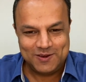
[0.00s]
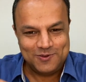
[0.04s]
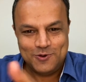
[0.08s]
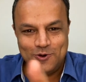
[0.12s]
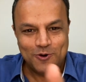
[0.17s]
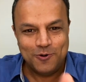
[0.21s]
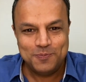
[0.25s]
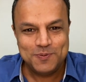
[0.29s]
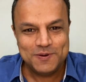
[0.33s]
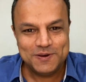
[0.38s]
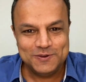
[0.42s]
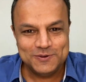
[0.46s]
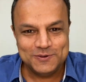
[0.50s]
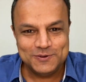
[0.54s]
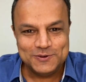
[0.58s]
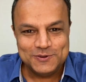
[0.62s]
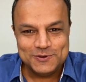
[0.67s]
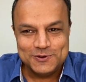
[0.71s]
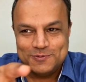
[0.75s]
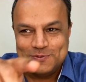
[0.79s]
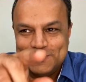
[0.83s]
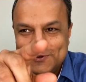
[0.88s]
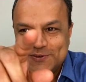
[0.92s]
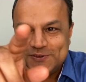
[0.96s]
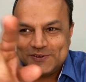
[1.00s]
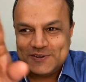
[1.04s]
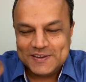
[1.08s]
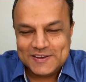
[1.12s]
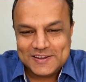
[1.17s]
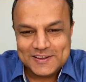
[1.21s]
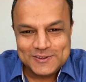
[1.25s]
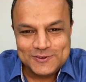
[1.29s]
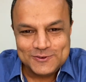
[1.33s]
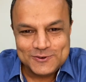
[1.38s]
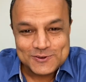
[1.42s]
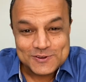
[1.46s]
open YouTube, you see
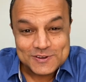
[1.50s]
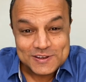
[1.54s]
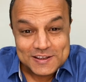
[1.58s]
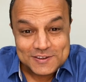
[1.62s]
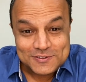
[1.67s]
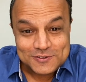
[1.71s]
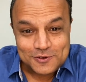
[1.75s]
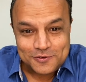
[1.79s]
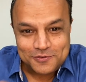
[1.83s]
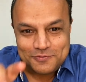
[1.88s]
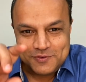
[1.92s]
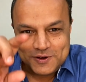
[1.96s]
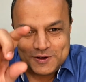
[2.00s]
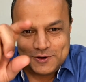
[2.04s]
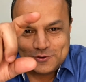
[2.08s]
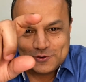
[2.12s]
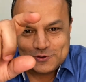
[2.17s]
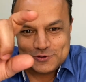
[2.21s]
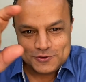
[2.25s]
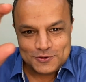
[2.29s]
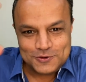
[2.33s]
those list of videos,